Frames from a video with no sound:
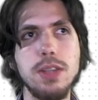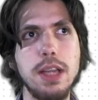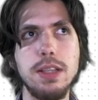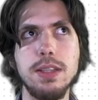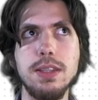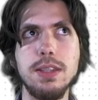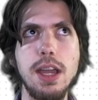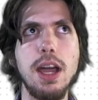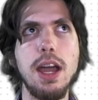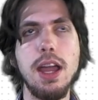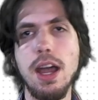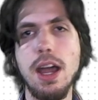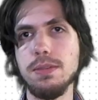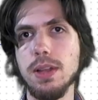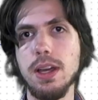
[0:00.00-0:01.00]
I can say I
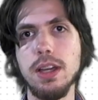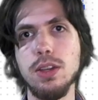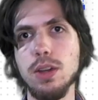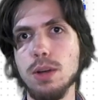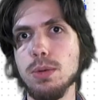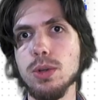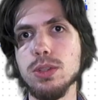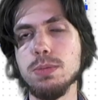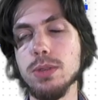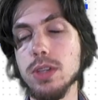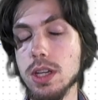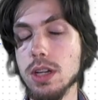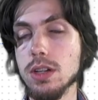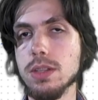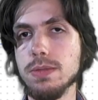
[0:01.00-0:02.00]
have multiple
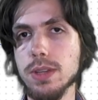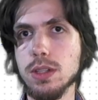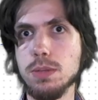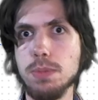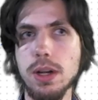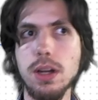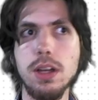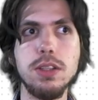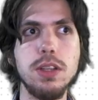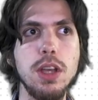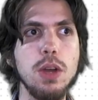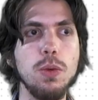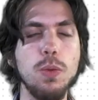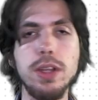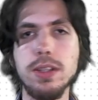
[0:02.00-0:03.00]
years of experience
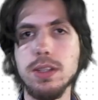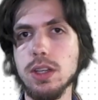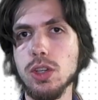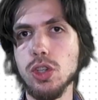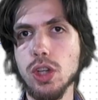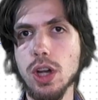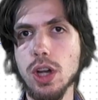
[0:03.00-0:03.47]
with C#,